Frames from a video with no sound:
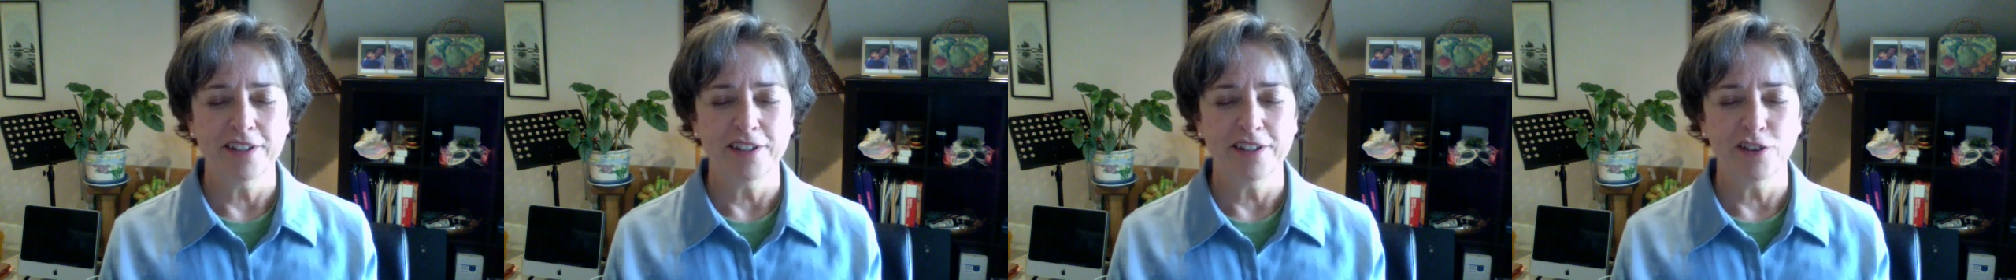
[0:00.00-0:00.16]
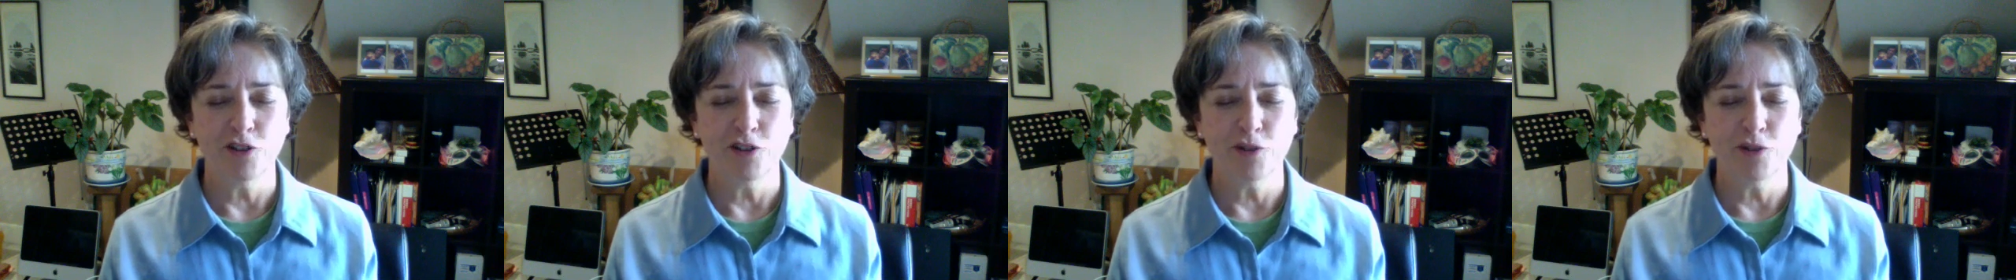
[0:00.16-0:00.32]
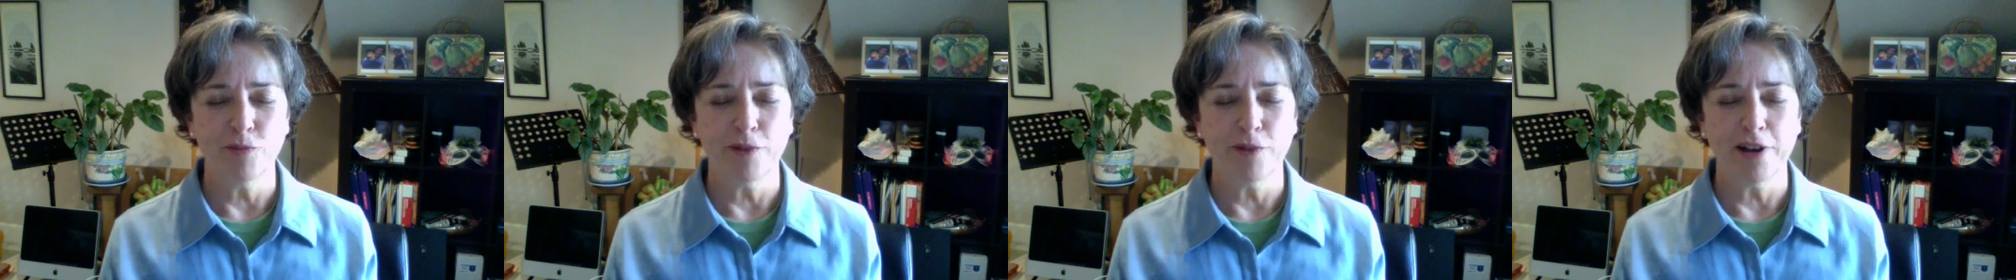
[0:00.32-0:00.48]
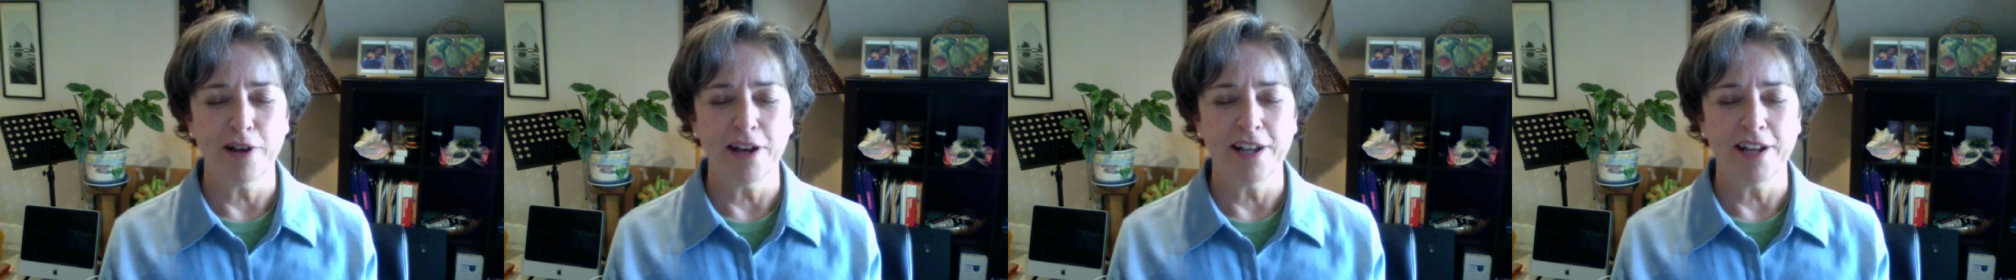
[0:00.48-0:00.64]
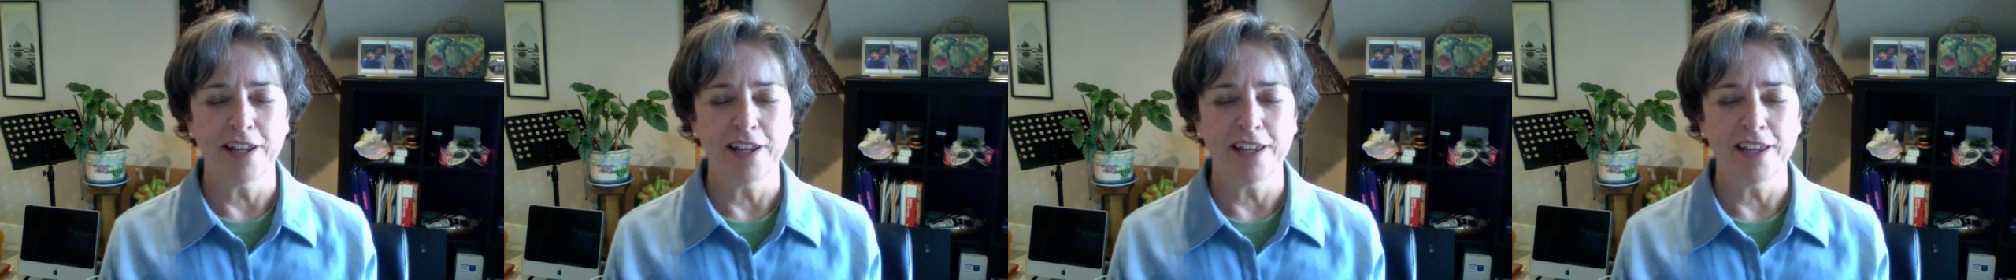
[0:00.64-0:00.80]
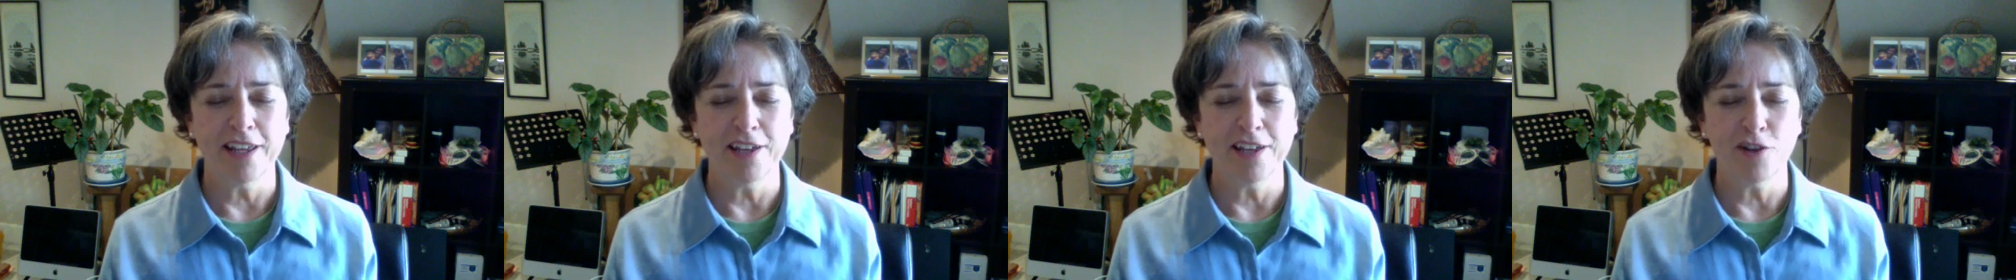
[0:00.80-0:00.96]
your
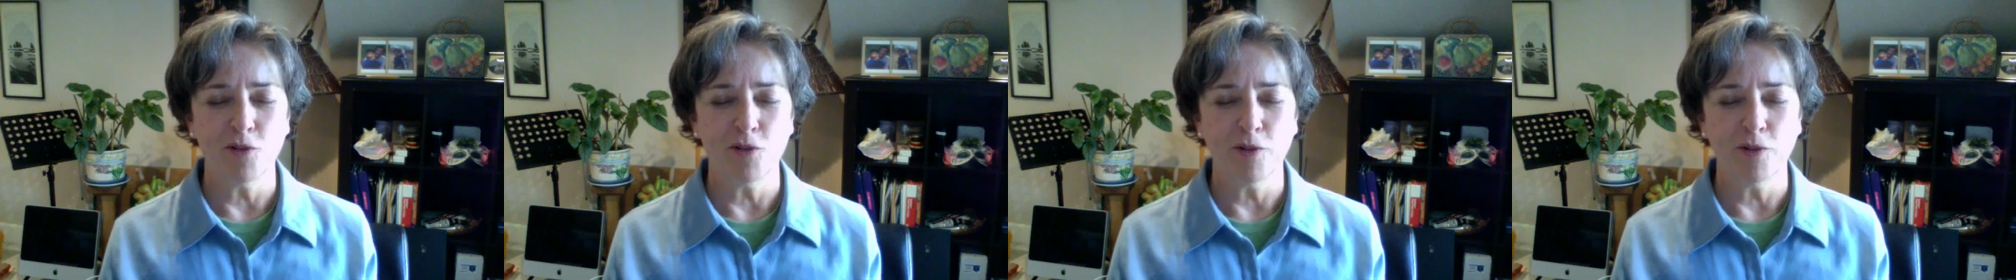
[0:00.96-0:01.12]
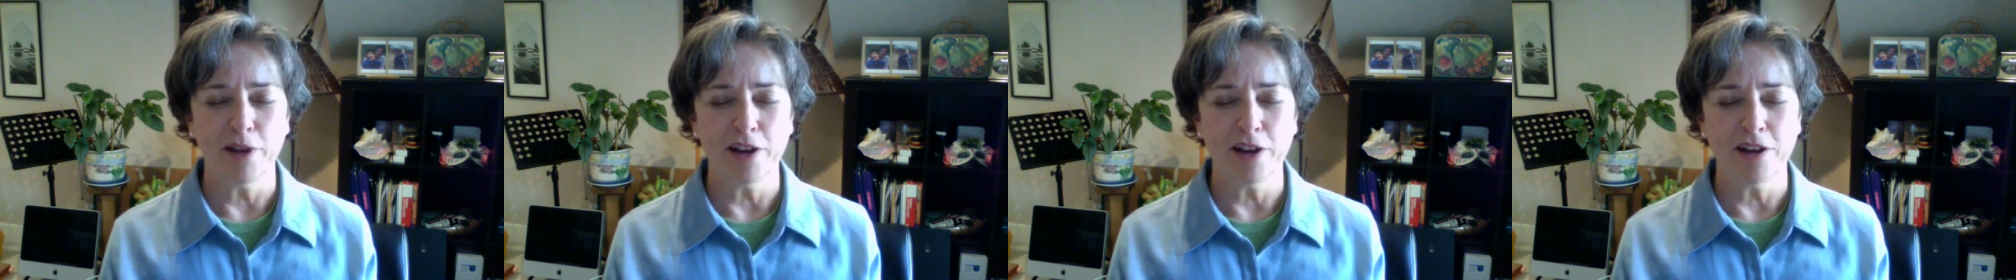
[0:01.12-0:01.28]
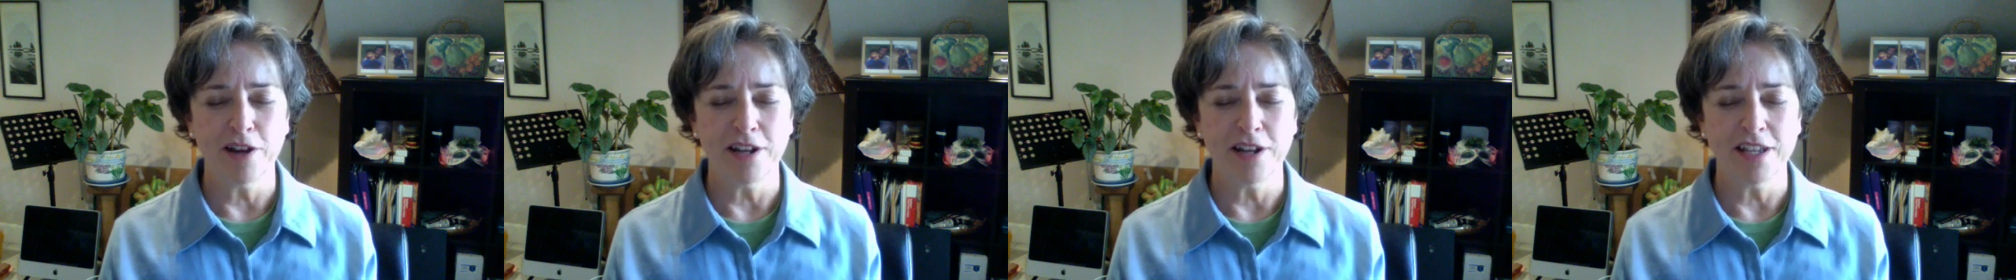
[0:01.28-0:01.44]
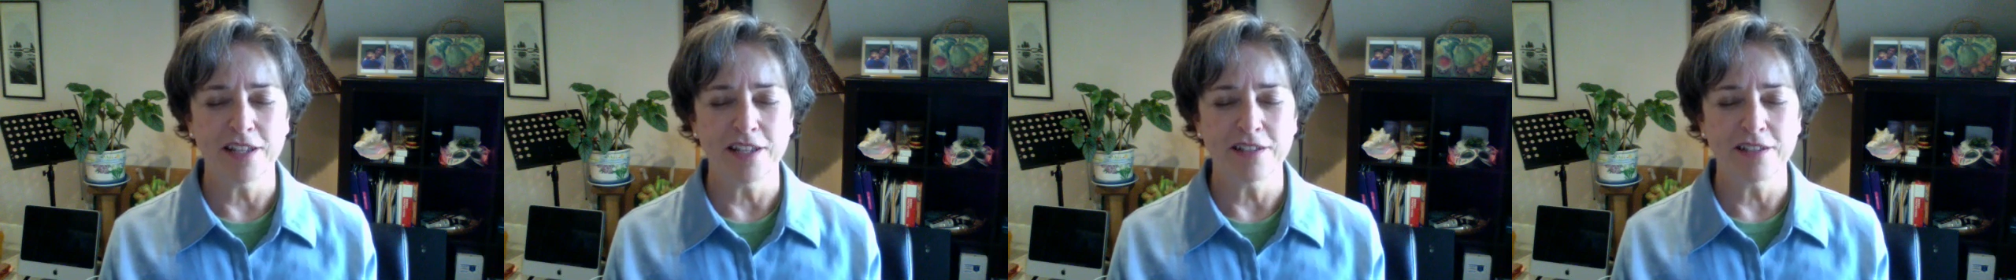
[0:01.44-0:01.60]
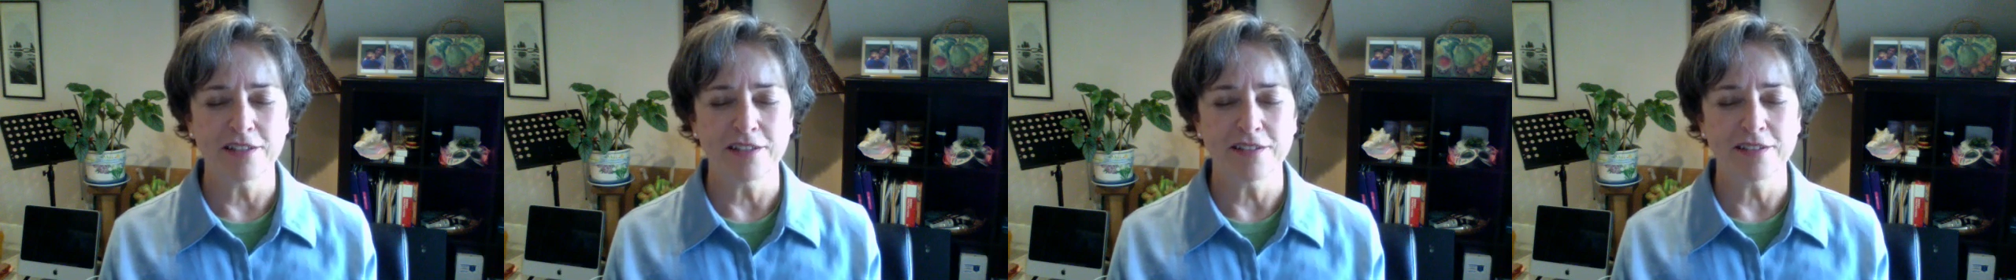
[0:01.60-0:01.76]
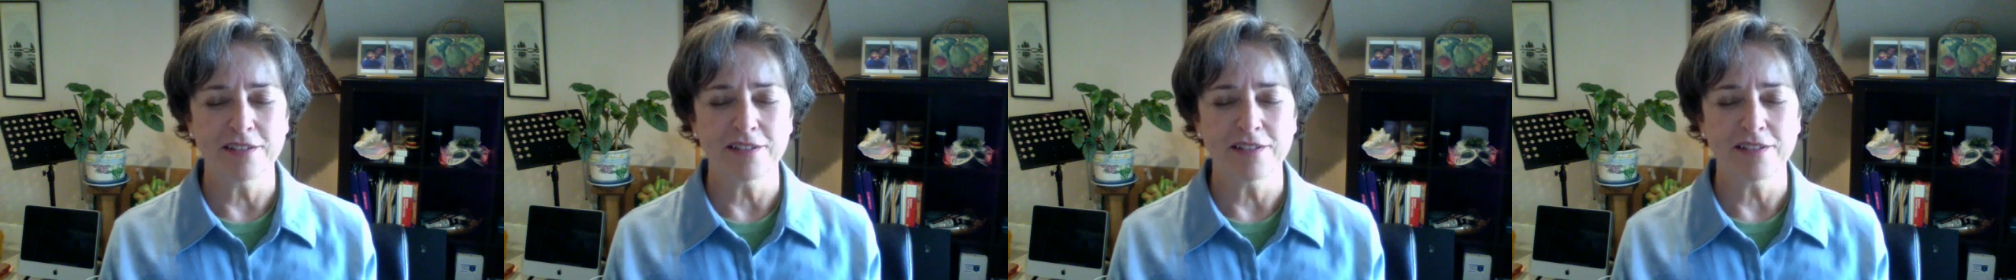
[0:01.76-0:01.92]
body
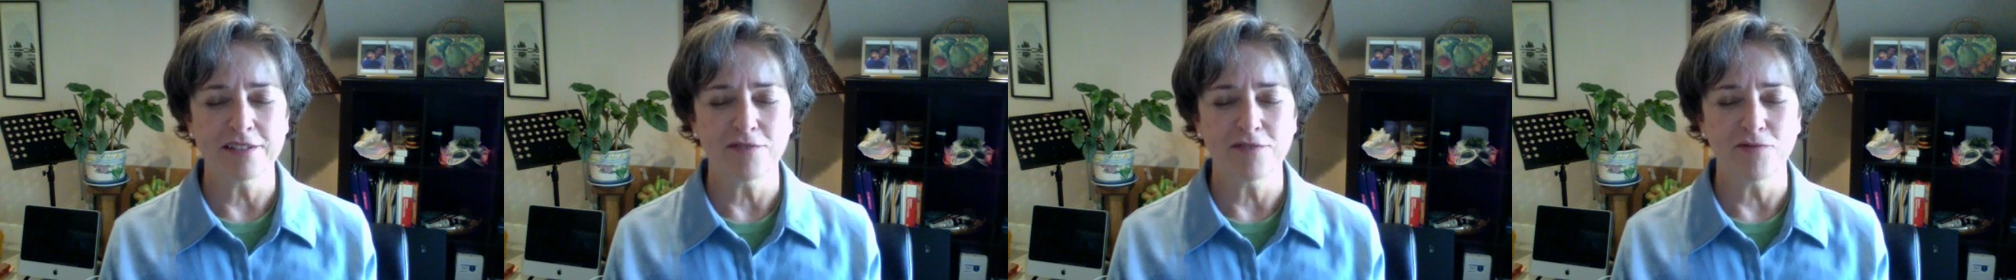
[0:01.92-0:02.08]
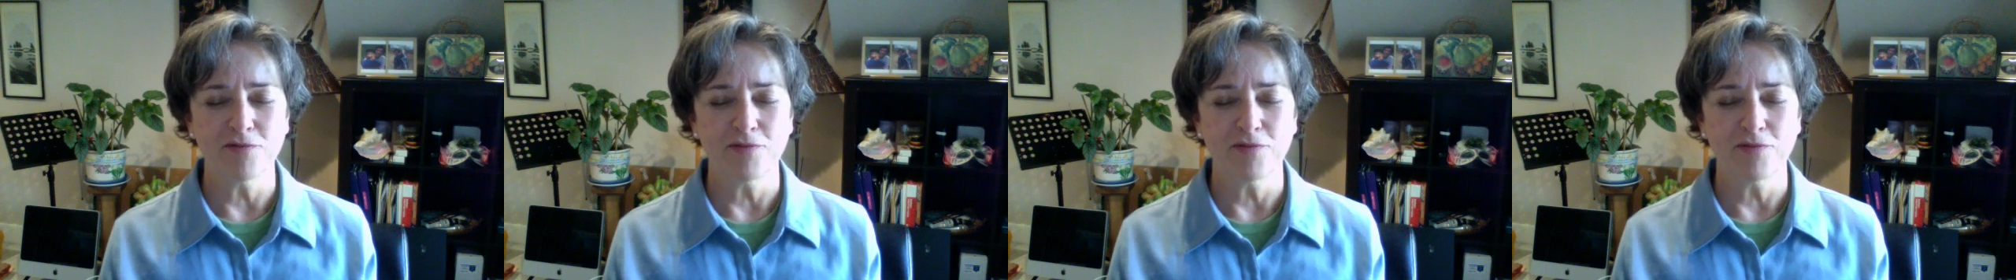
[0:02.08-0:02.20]
awareness